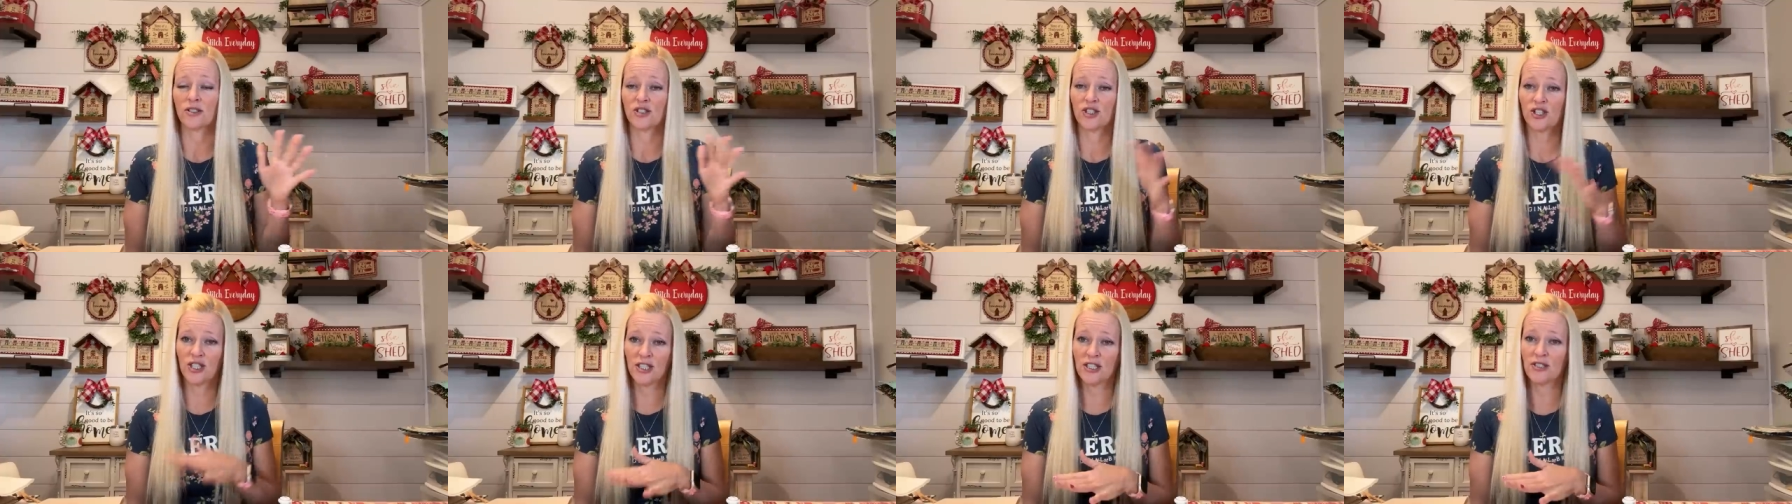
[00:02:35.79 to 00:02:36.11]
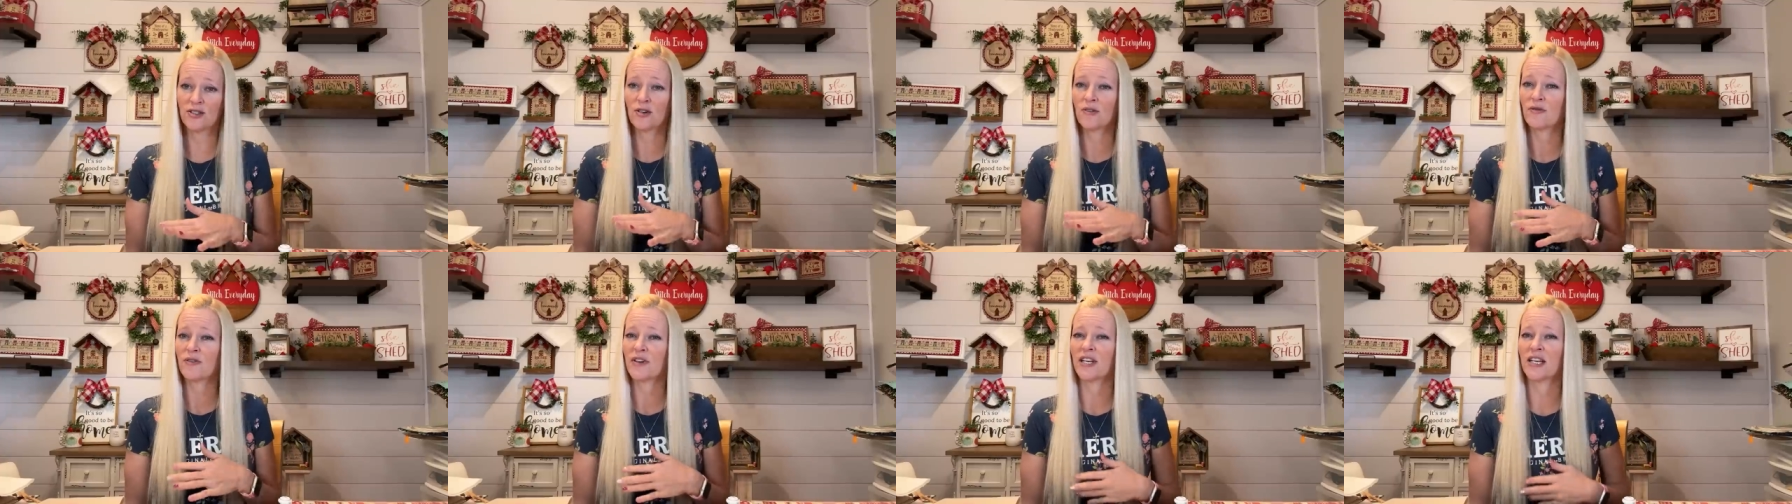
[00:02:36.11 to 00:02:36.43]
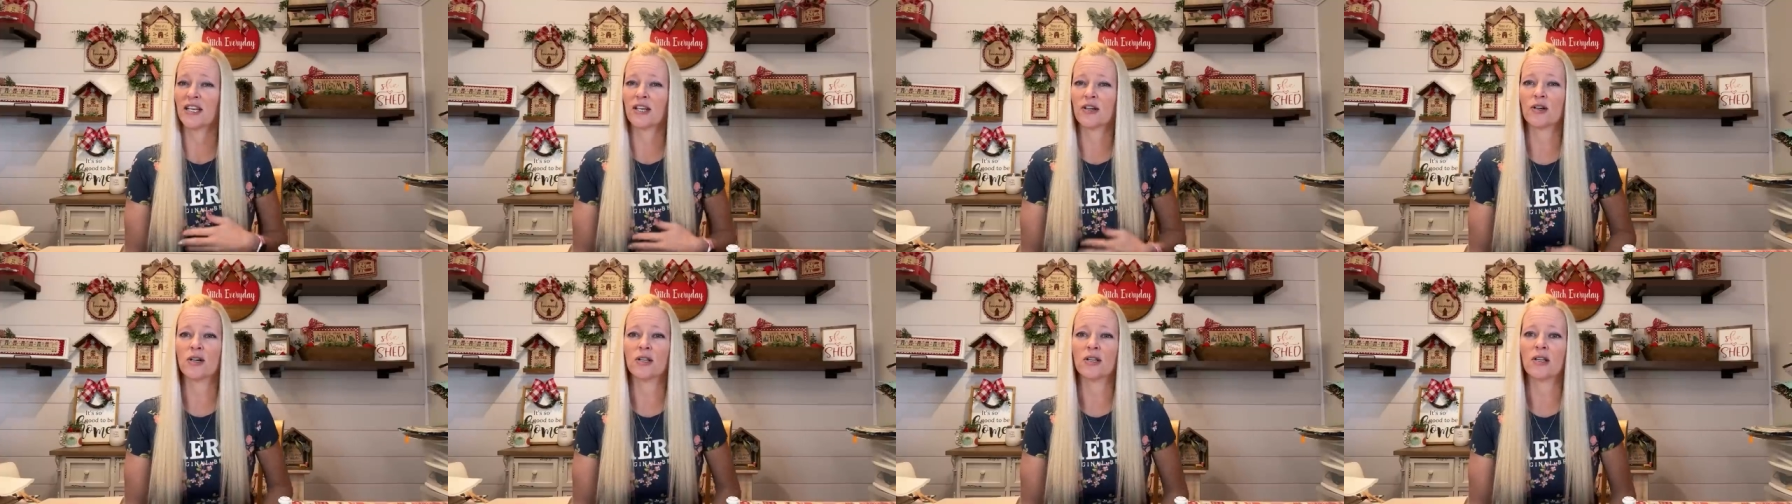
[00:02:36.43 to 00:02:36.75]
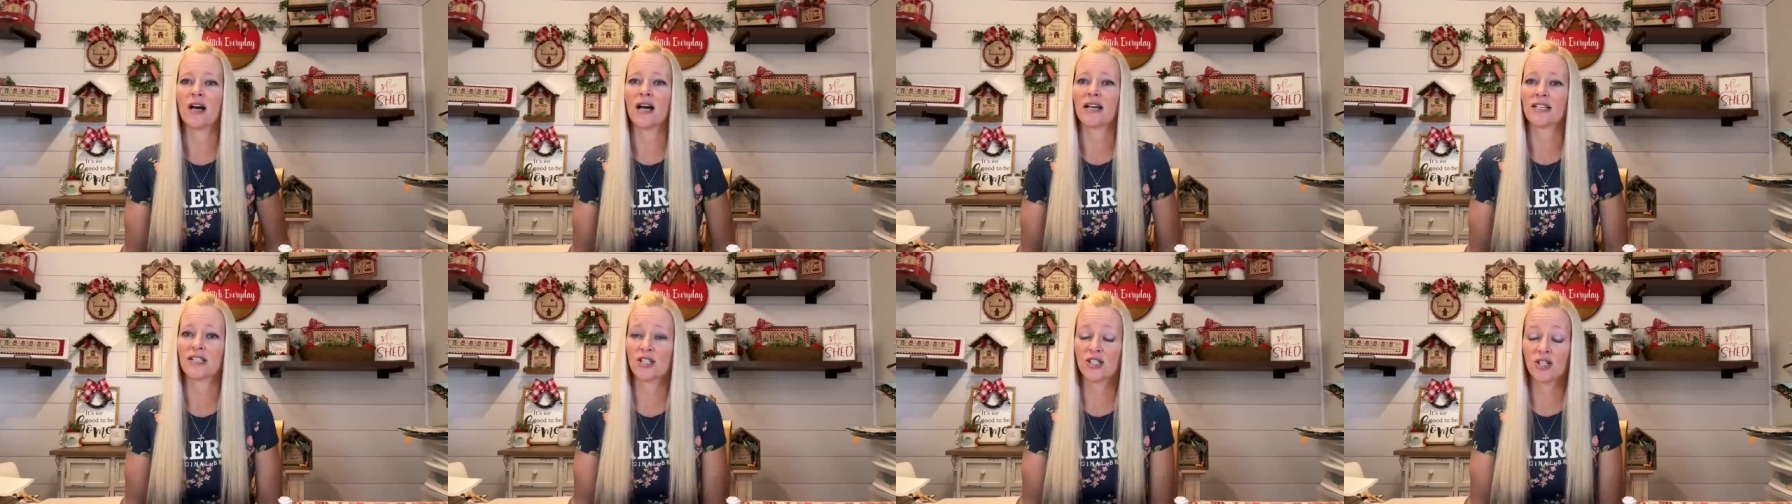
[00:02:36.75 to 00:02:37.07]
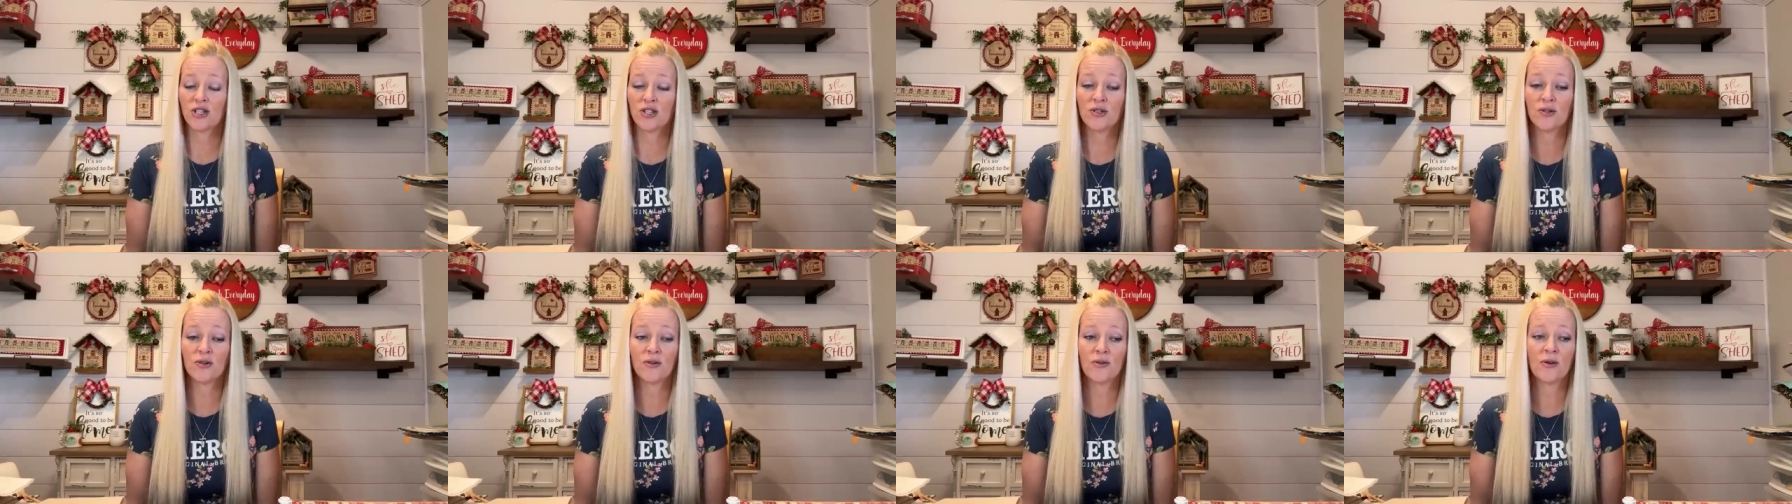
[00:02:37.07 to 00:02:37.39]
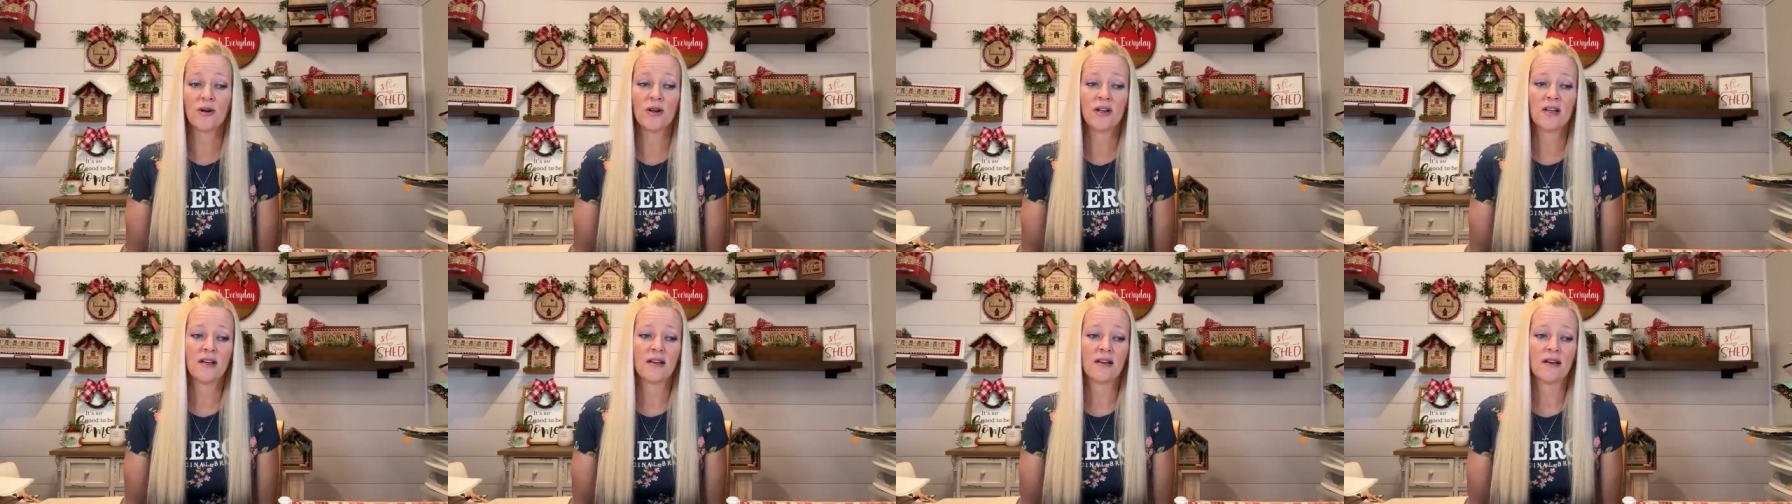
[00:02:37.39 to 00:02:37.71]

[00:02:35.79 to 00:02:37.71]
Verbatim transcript: she's over here a lot too.